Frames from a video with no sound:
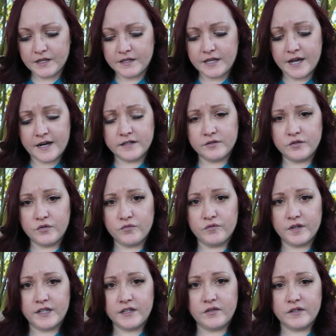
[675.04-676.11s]
yeah,
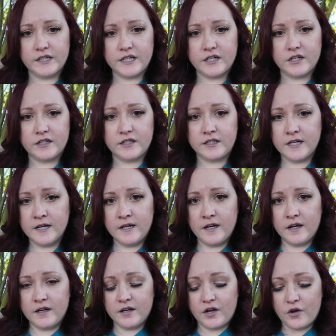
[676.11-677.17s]
really, really good.
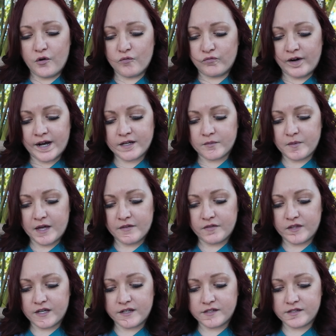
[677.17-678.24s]

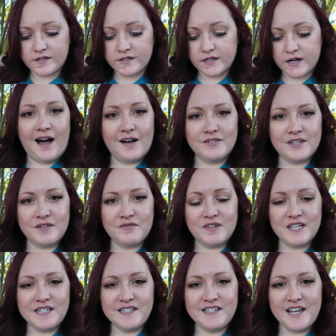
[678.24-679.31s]
Recommend this. I'll give
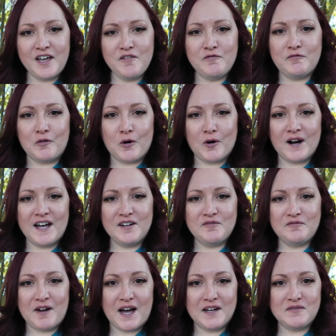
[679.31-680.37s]
this a 4 out of
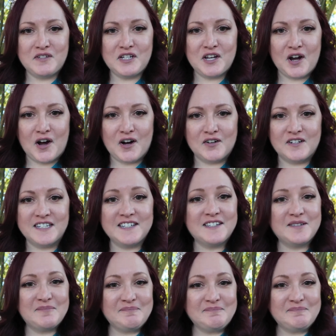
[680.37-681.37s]
5 tiaras.